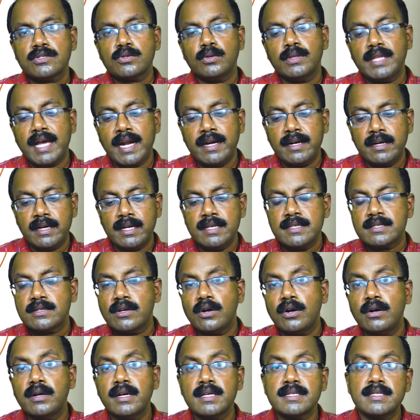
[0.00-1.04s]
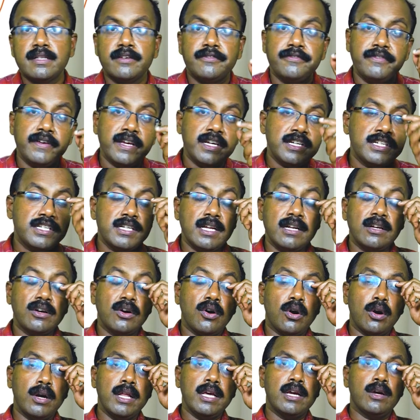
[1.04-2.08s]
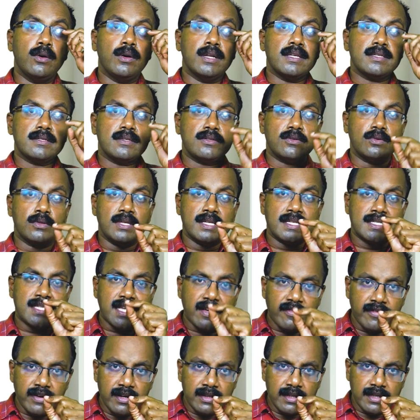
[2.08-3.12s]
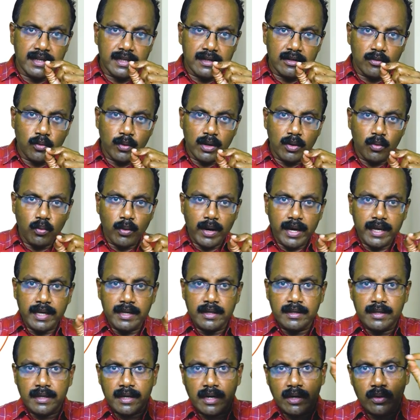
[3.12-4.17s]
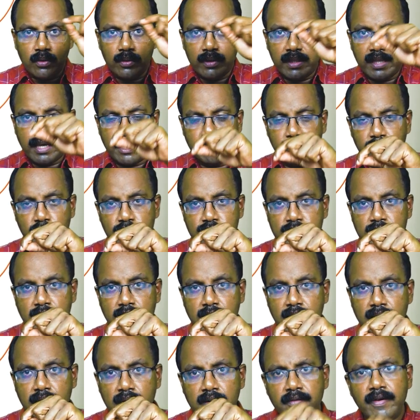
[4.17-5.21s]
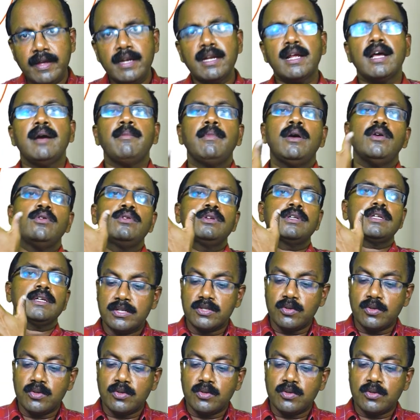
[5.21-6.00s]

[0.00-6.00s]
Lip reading: So that is called as the facial colliculus. So the 7th nerve will wind around the abducen nerve and come out.